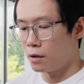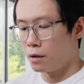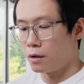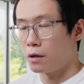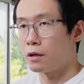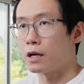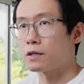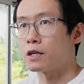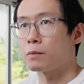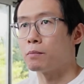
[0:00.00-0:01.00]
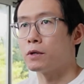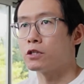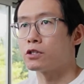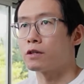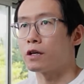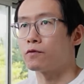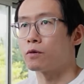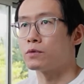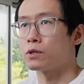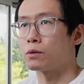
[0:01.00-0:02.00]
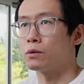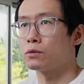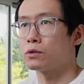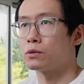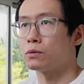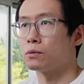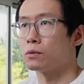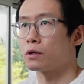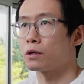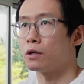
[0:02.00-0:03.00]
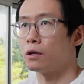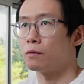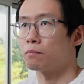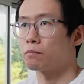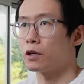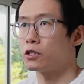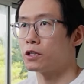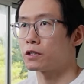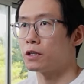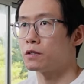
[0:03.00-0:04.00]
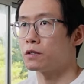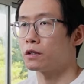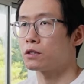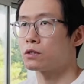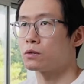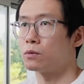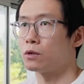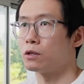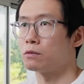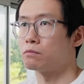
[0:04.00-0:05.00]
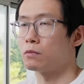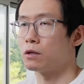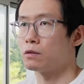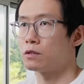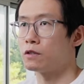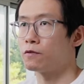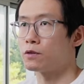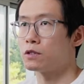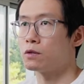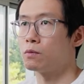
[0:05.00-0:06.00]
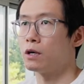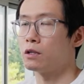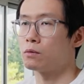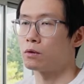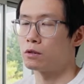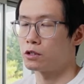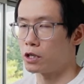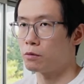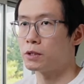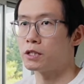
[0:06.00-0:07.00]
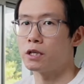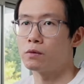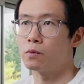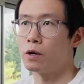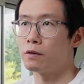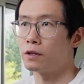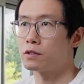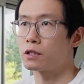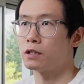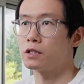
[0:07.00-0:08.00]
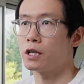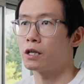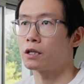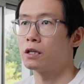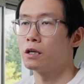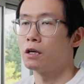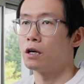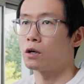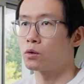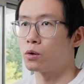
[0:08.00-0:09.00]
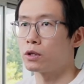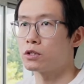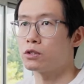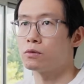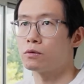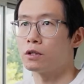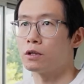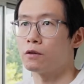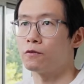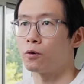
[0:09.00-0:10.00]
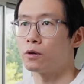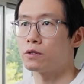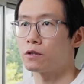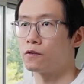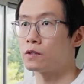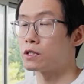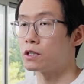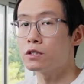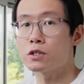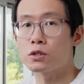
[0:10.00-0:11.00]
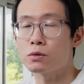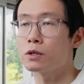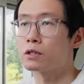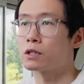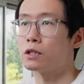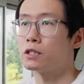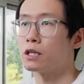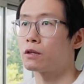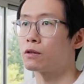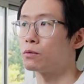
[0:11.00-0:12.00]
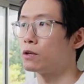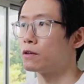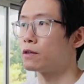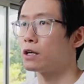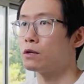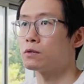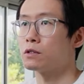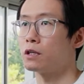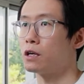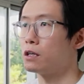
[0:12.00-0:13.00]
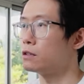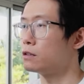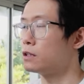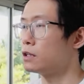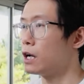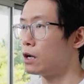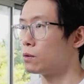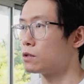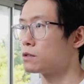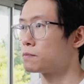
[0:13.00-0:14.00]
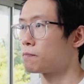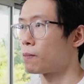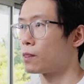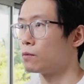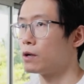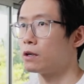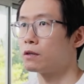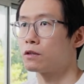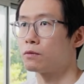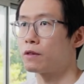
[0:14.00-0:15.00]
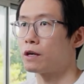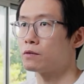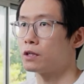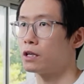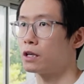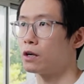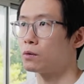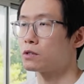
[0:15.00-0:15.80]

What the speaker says: Last time I mentioned that from 0 to HSK6 or C for C1 or JLPT N1, it's going to take, according to the Foreign Services Institute, it's going to take 3,080 hours, right? 3,080 hours.